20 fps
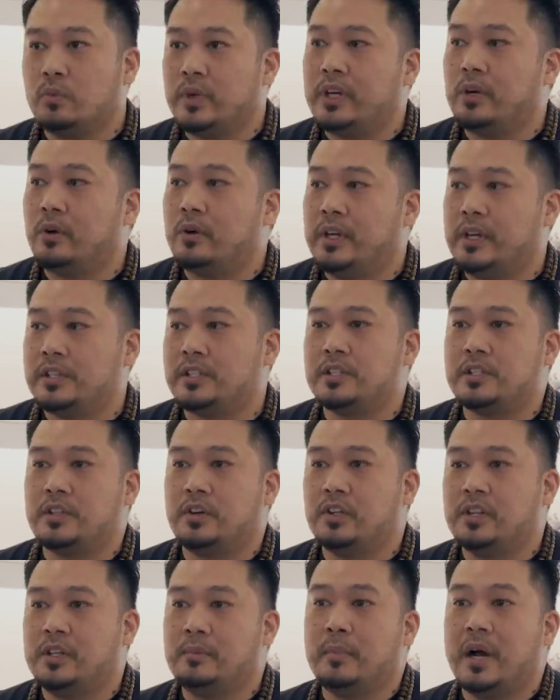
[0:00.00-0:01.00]
We don't
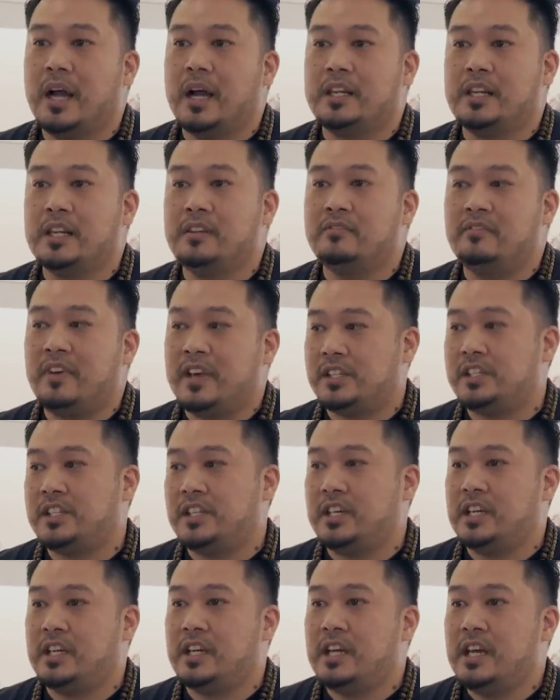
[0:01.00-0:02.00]
necessarily mind
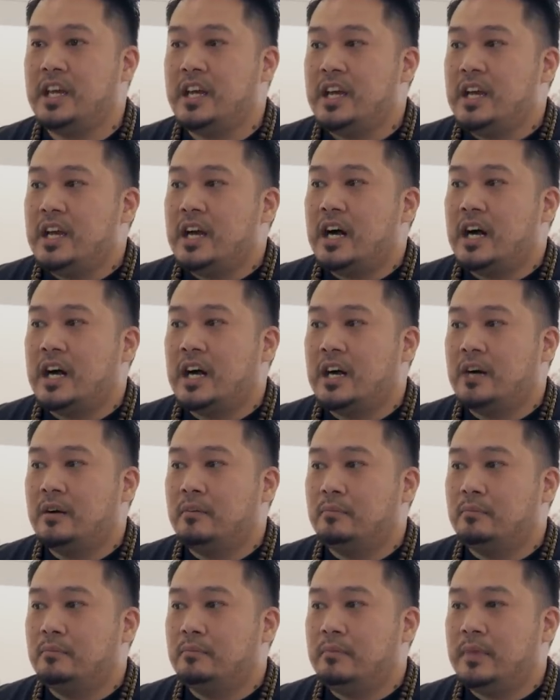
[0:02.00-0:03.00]
investing
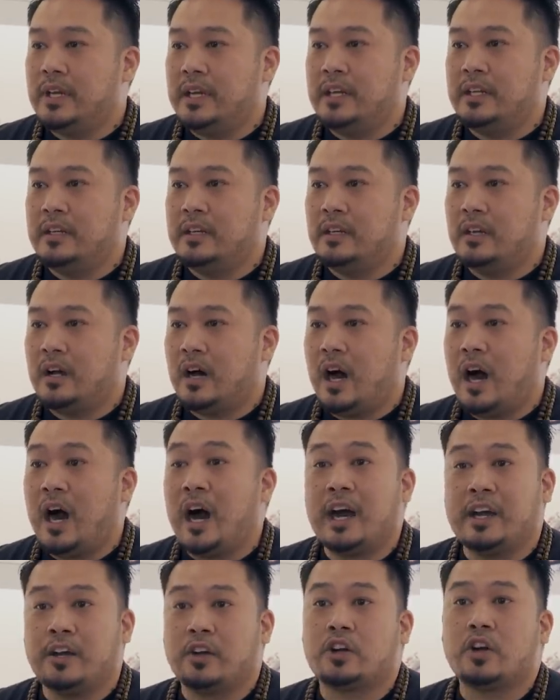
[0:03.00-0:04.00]
in
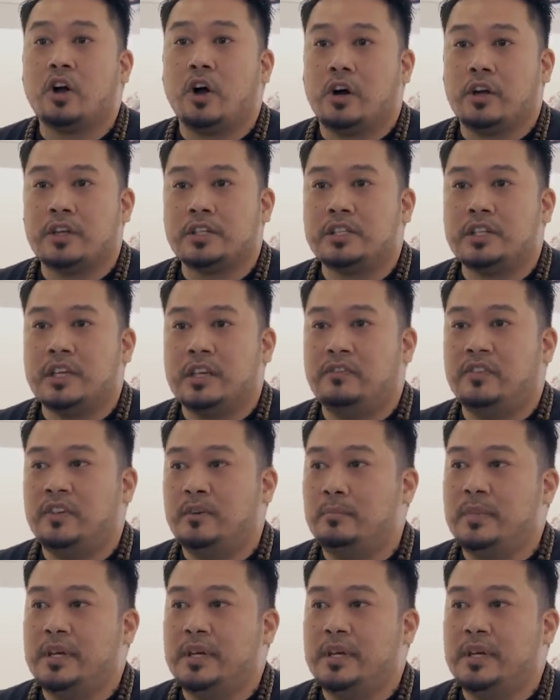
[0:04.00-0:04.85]
higher cost if it